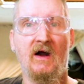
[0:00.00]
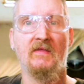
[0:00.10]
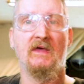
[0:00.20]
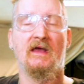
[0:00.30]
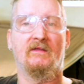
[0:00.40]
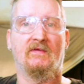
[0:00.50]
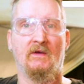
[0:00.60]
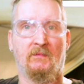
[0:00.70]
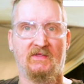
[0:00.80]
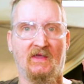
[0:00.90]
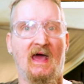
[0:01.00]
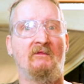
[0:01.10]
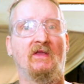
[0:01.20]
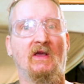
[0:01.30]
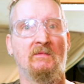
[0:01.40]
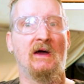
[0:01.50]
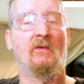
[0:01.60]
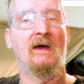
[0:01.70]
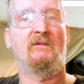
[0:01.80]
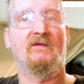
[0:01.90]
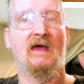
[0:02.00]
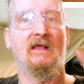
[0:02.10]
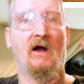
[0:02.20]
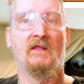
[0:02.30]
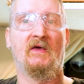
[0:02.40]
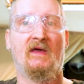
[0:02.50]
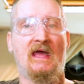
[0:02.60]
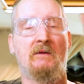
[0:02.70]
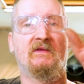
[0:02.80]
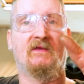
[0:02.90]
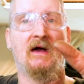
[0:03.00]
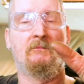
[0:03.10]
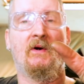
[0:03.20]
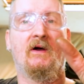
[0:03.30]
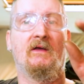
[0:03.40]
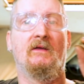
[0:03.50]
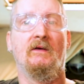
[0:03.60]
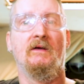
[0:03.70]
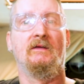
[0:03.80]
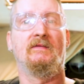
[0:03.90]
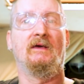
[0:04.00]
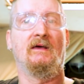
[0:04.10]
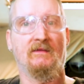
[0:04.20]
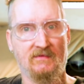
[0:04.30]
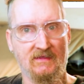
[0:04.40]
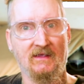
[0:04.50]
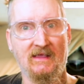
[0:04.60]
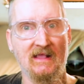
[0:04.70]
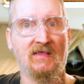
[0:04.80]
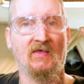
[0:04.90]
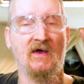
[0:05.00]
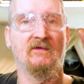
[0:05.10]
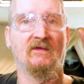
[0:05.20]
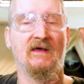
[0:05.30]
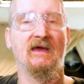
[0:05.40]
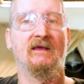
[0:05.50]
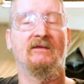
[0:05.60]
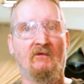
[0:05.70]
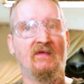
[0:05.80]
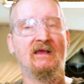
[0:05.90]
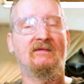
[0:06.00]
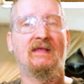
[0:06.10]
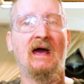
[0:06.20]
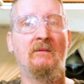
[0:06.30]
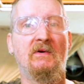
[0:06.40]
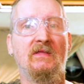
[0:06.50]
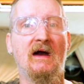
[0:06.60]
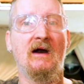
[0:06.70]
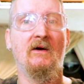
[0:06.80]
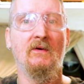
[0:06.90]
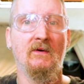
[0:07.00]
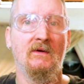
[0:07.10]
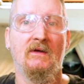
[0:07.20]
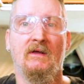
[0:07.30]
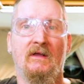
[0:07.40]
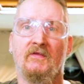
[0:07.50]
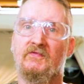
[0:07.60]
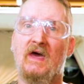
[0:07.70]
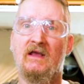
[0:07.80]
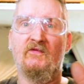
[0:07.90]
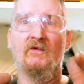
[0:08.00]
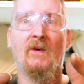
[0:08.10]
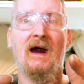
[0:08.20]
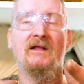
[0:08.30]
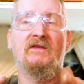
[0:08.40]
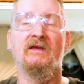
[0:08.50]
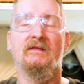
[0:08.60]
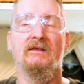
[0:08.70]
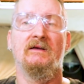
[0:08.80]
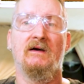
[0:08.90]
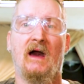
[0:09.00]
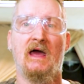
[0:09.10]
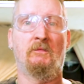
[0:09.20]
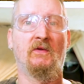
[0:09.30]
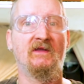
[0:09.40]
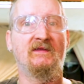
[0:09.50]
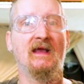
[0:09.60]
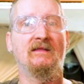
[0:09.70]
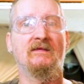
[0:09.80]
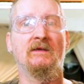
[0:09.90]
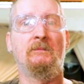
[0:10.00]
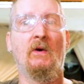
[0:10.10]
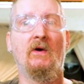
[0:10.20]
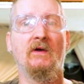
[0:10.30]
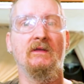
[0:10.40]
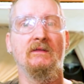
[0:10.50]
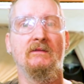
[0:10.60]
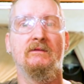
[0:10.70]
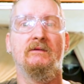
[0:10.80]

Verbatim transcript: on there, so but you have to go to my website under the Amazon part to, to get to those links. Everything's down below. Thanks for watching. I appreciate the support.